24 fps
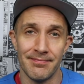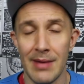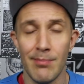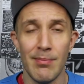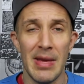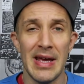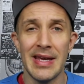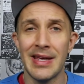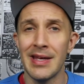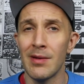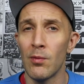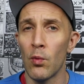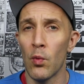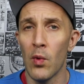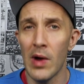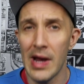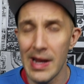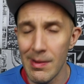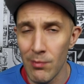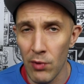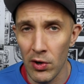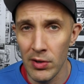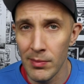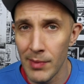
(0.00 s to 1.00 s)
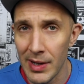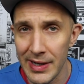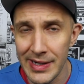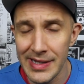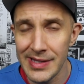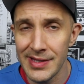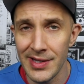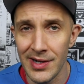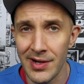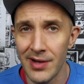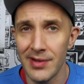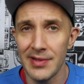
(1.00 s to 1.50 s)
and making way more
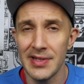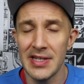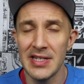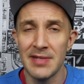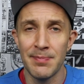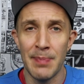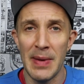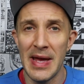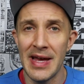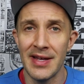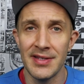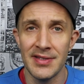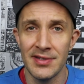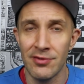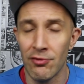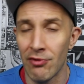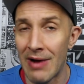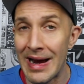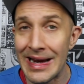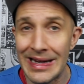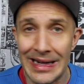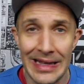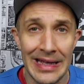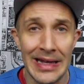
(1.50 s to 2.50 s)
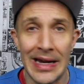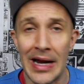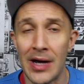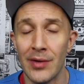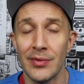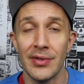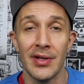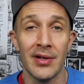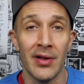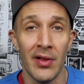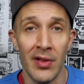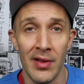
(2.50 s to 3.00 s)
money than all these bands grinding it
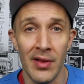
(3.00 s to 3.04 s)
out in the